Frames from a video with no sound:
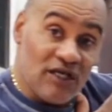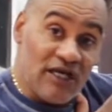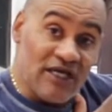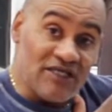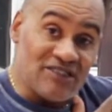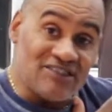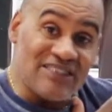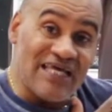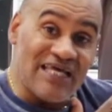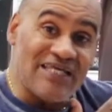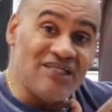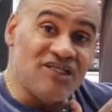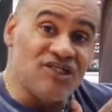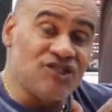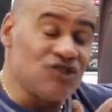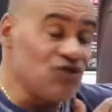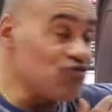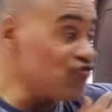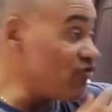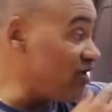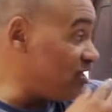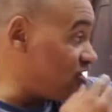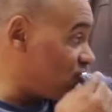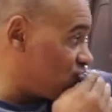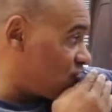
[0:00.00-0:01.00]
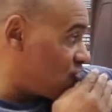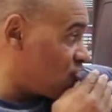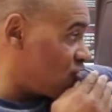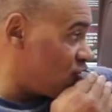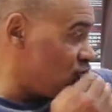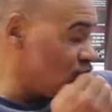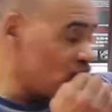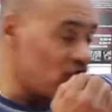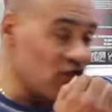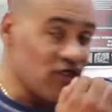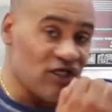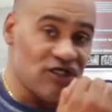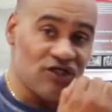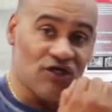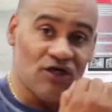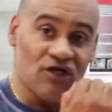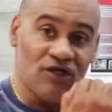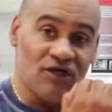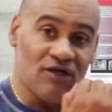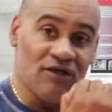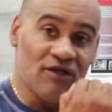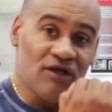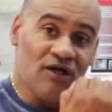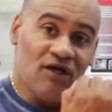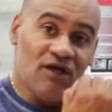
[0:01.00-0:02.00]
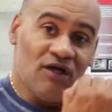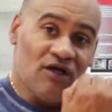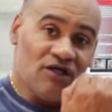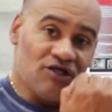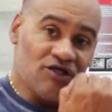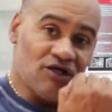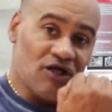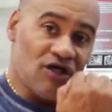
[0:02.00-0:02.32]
extending your reach, looking at